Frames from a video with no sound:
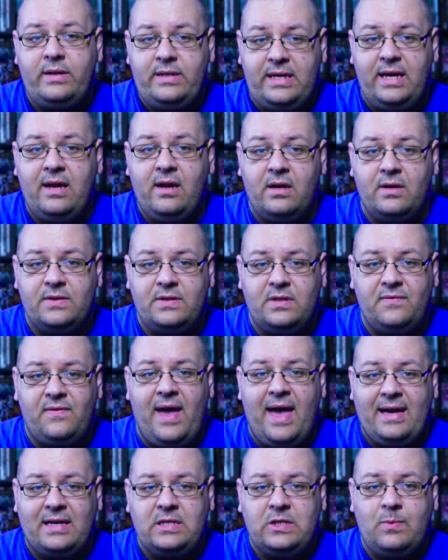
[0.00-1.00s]
years of
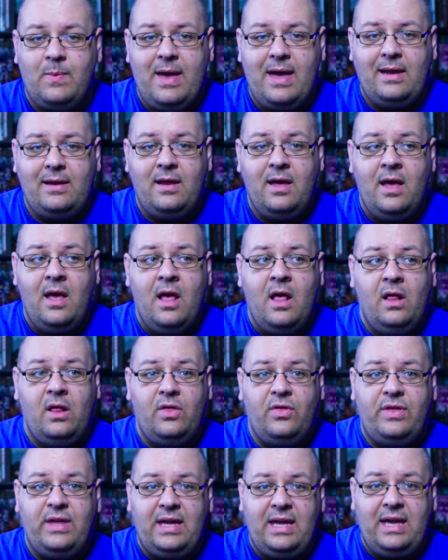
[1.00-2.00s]
X-Men,
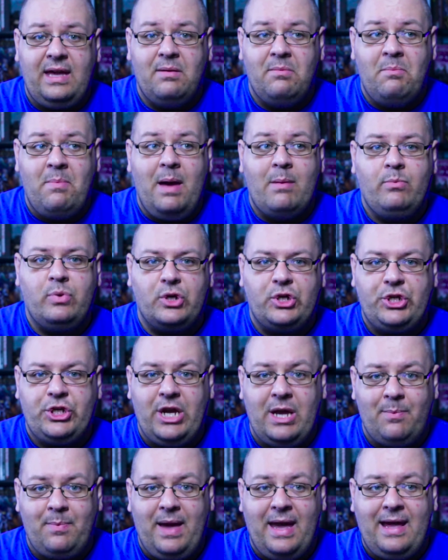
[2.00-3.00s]
the
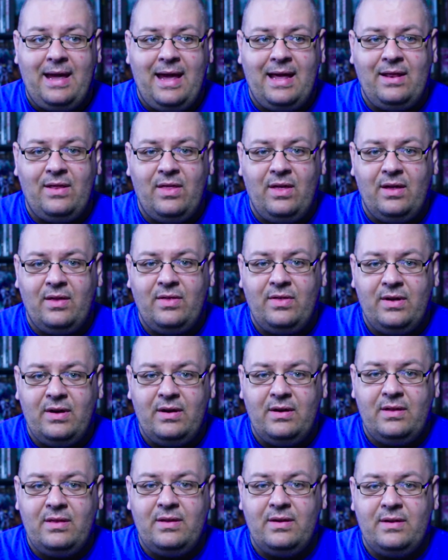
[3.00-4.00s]
membership and
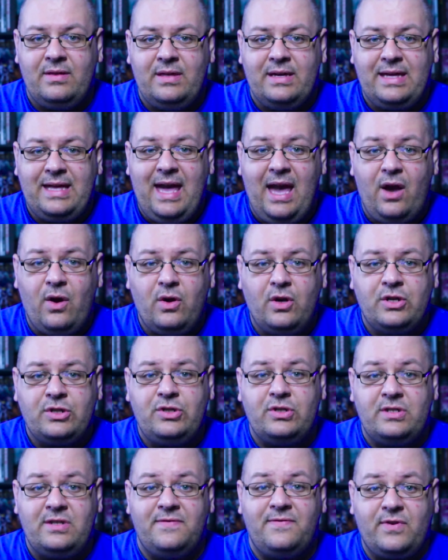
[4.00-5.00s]
the
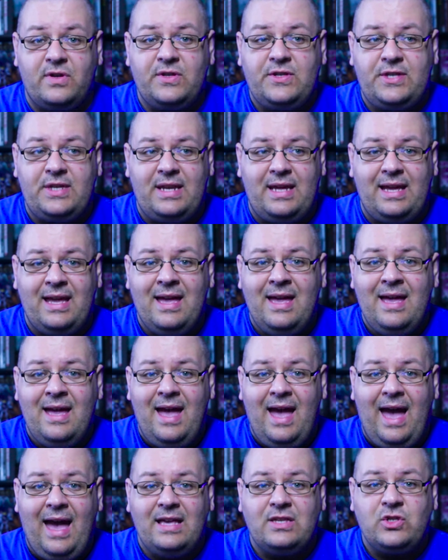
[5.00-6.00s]
character diversity
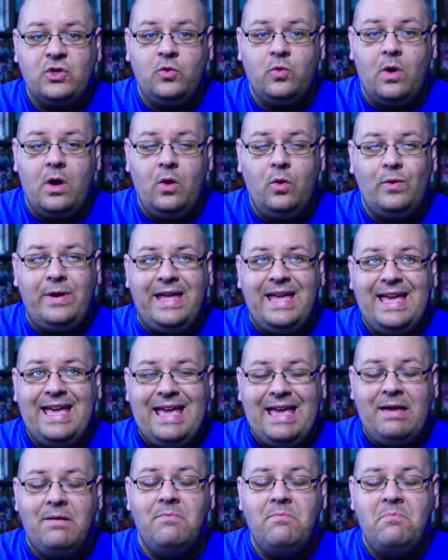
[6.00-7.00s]
has grown
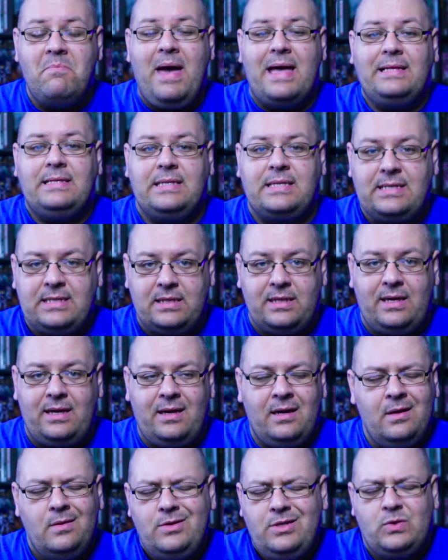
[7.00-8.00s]
immensely,
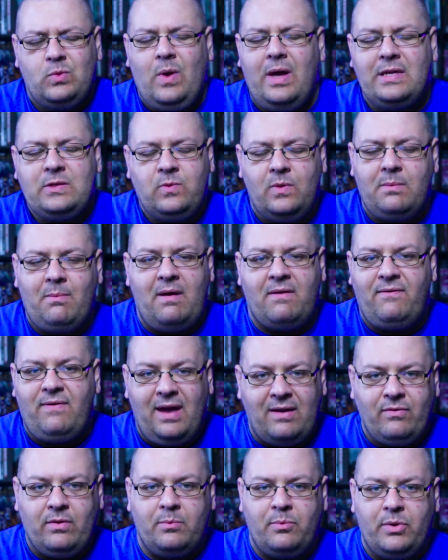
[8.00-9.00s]
which is why it's one of my
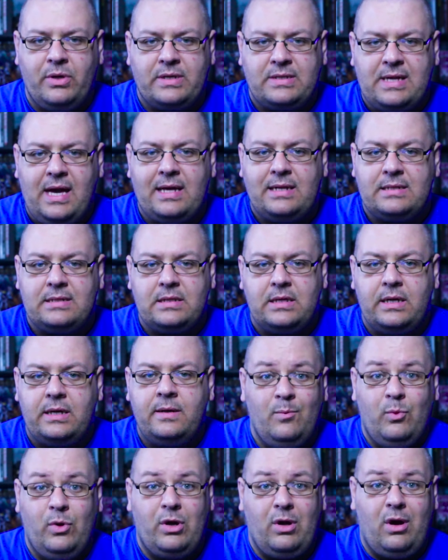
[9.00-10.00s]
favorite books, honestly.
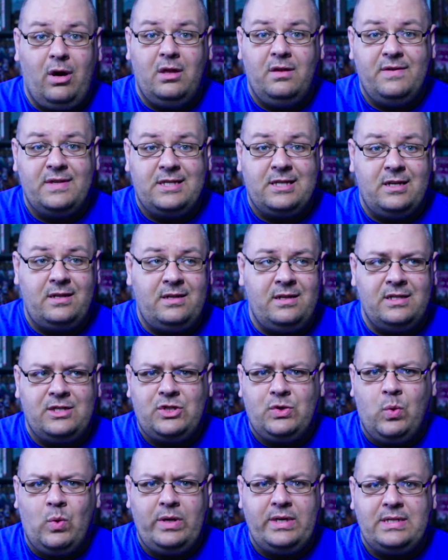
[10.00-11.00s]
But all of a sudden, it's
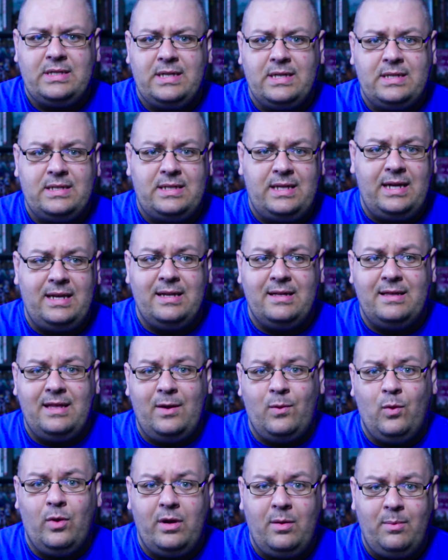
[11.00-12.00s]
2016, and they
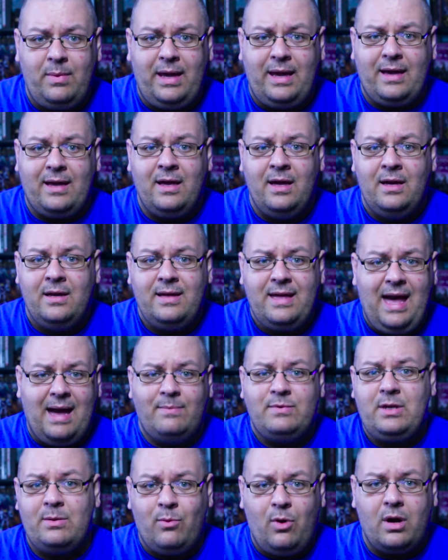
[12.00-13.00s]
want to make
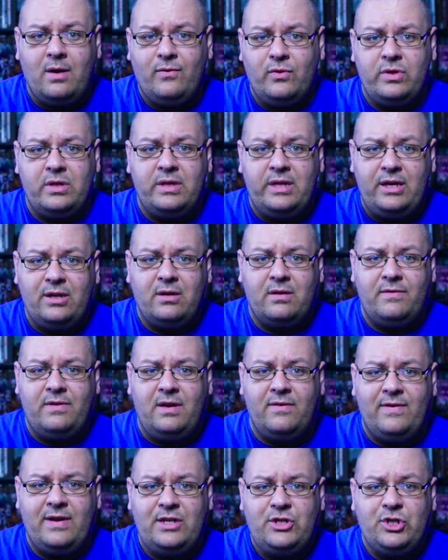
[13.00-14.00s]
Captain Marvel the leader of the
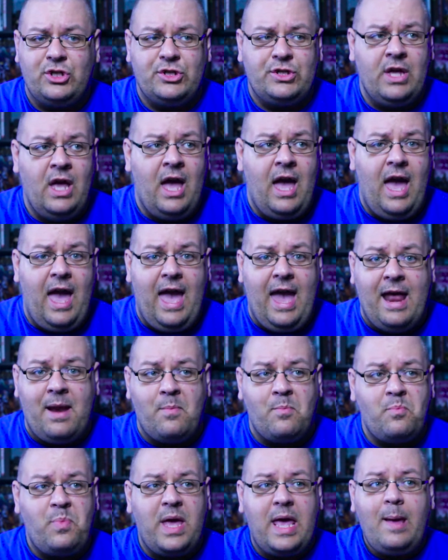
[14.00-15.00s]
Avengers,
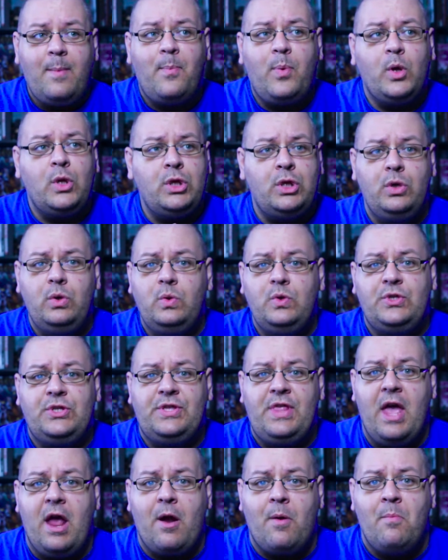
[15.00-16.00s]
and people lose
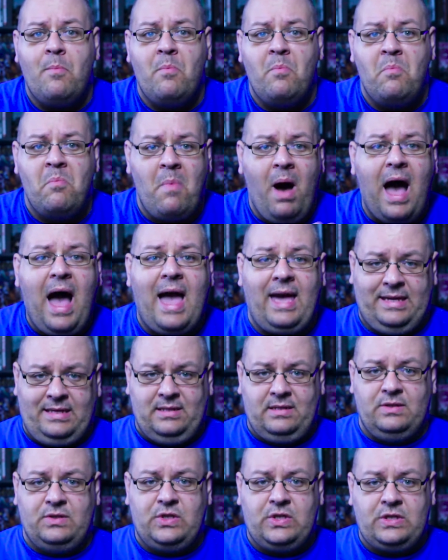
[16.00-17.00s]
their
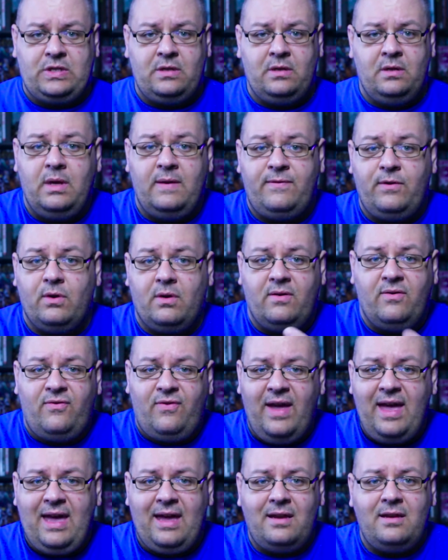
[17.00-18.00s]
minds. If you're a
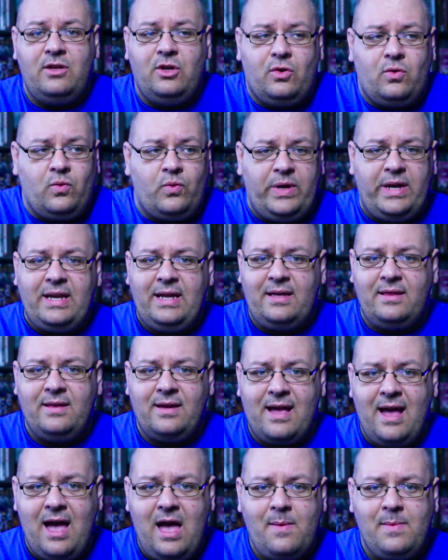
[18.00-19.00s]
fan, you're reading the
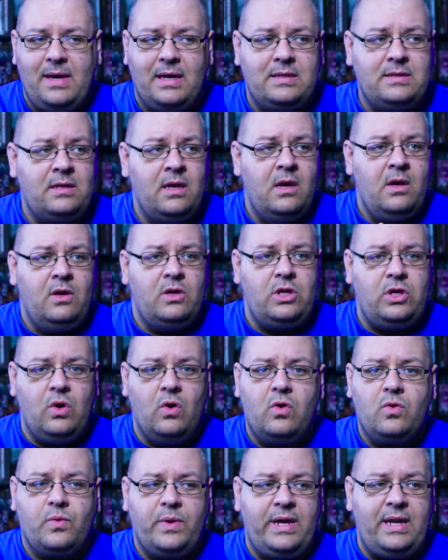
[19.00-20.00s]
comics,
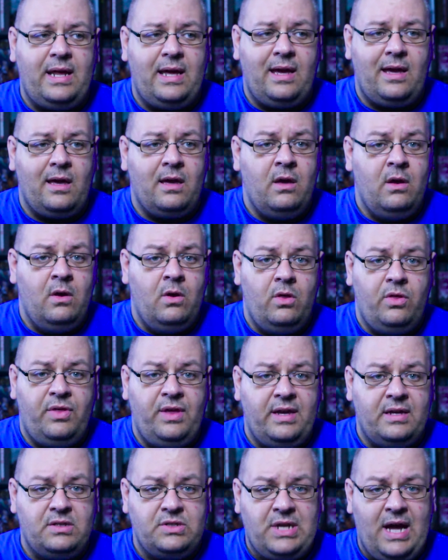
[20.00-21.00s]
you're reading
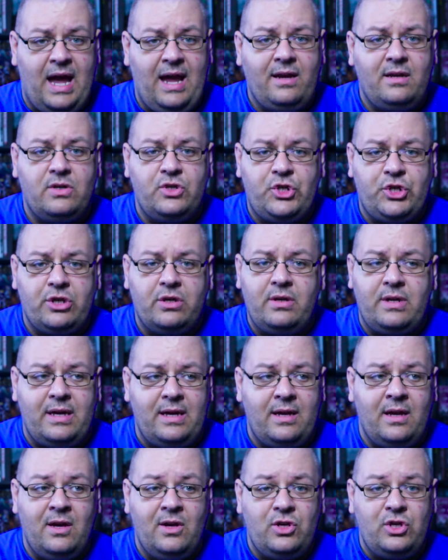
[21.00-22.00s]
the entire
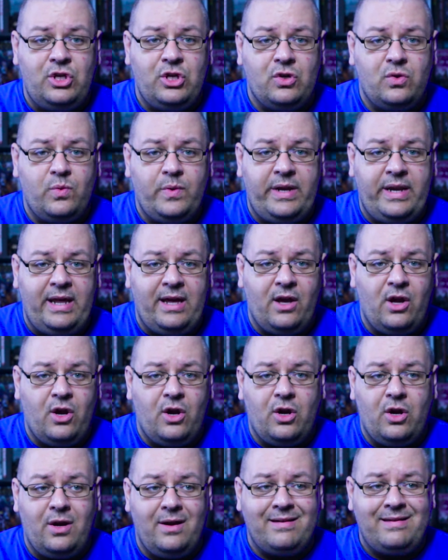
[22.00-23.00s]
journey. You're reading
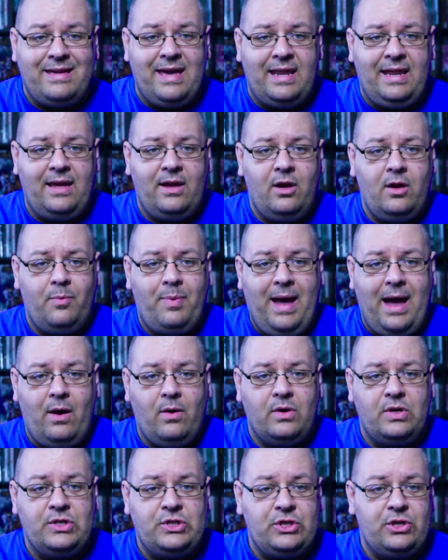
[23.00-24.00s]
her getting her
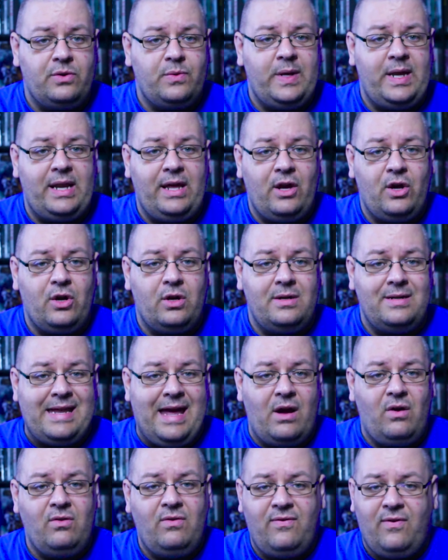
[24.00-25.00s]
powers, you're reading her
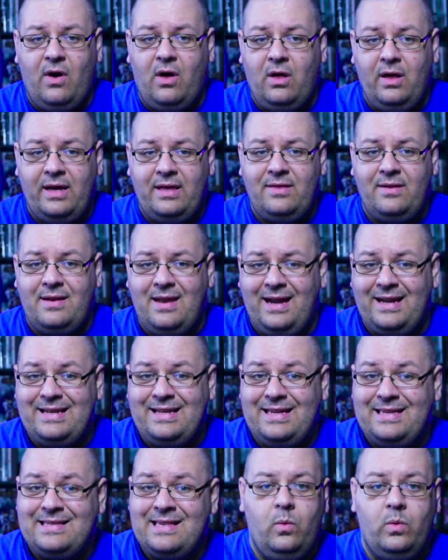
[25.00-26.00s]
downfall in the
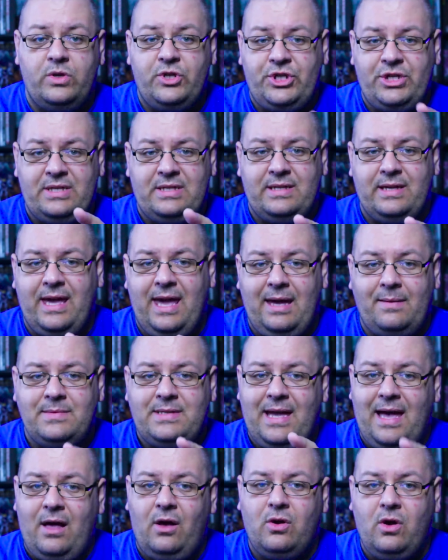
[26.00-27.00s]
90s when she succumbed
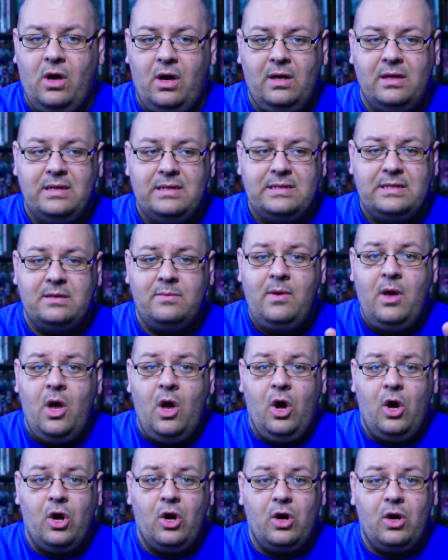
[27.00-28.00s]
to alcoholism,
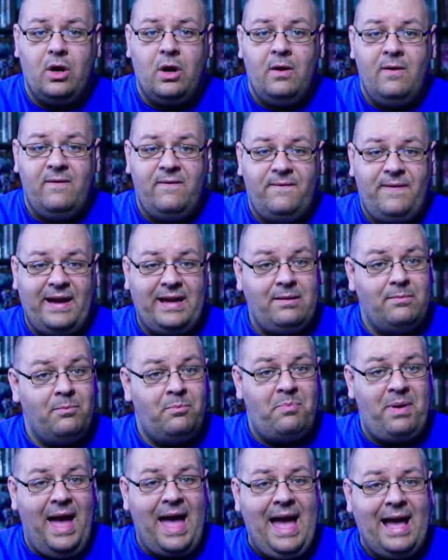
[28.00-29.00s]
her
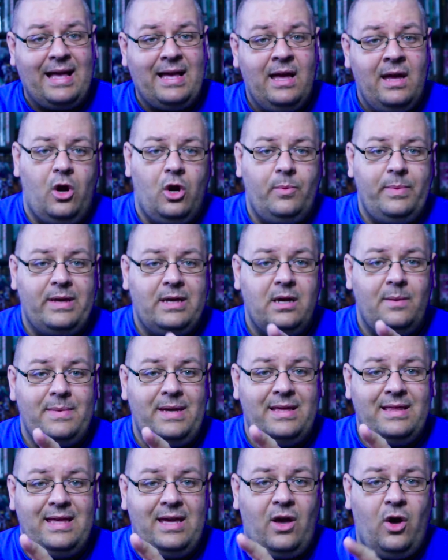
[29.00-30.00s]
fight back, her
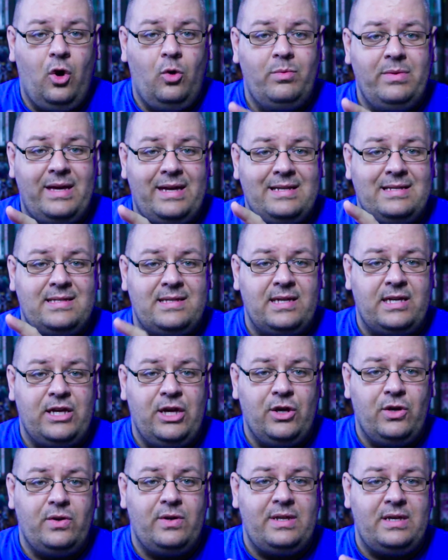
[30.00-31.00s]
becoming the Homeland
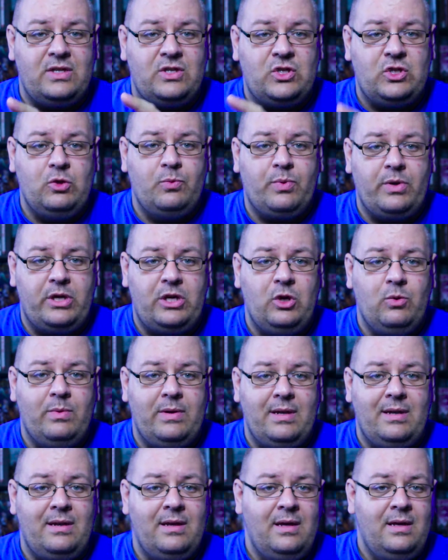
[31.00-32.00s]
Security
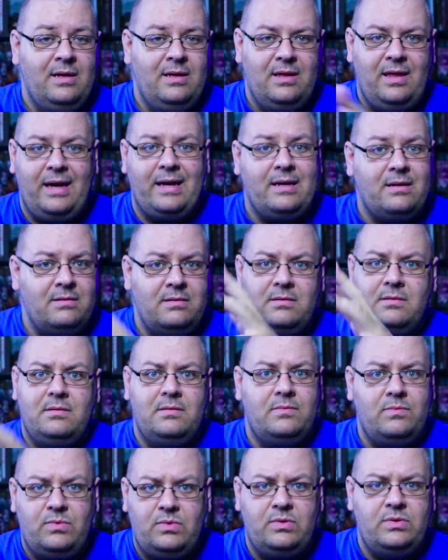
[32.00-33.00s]
superhuman, like,
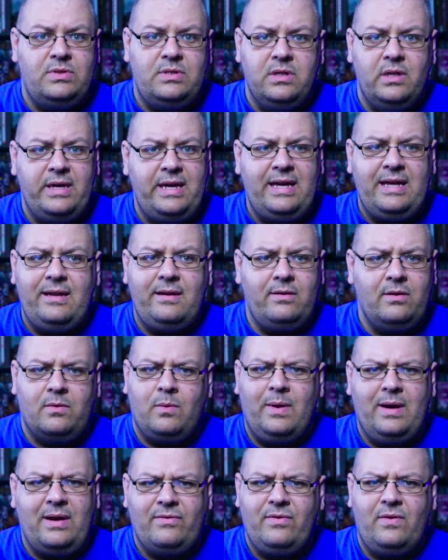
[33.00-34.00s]
lead, or
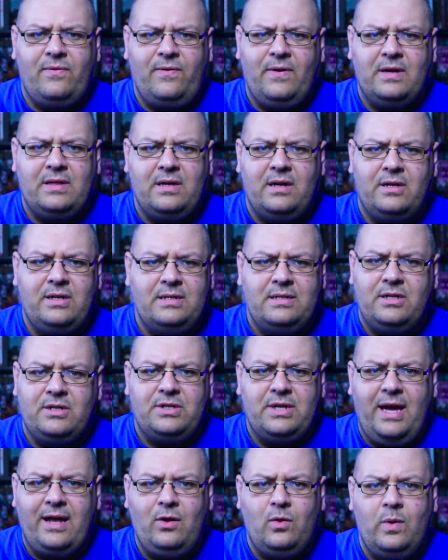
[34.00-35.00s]
whatever the fuck her
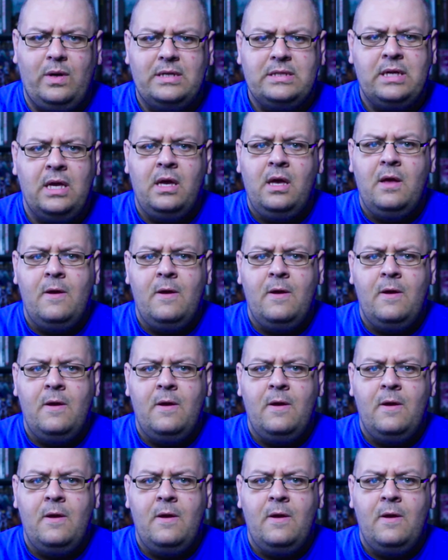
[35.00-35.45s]
title was.